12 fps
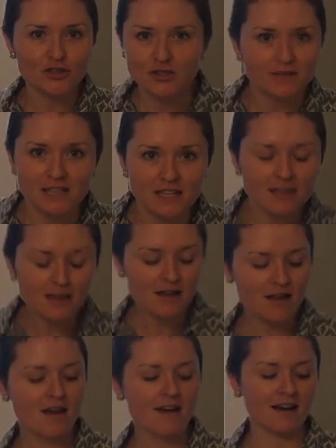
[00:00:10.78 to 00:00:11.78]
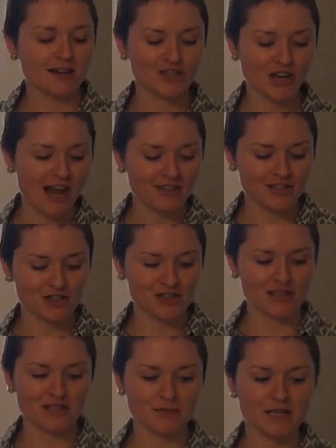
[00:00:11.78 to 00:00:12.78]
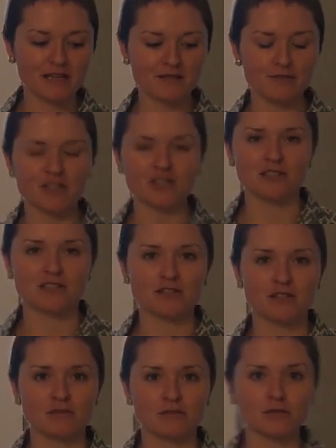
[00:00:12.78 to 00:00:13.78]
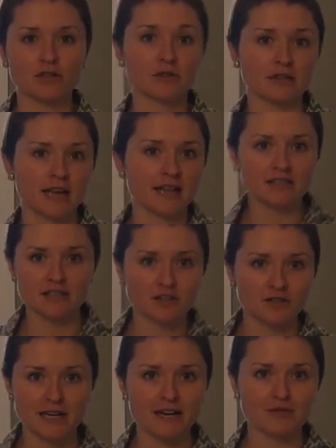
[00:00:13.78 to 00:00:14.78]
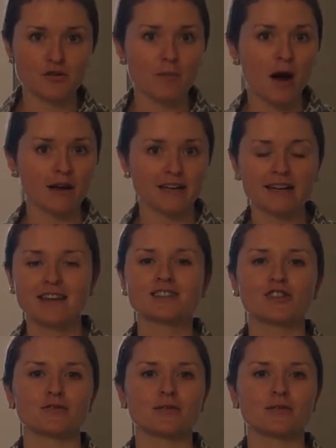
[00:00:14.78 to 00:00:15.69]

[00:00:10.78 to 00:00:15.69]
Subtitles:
trivia challenge this week, which is to create a creative mnemonic to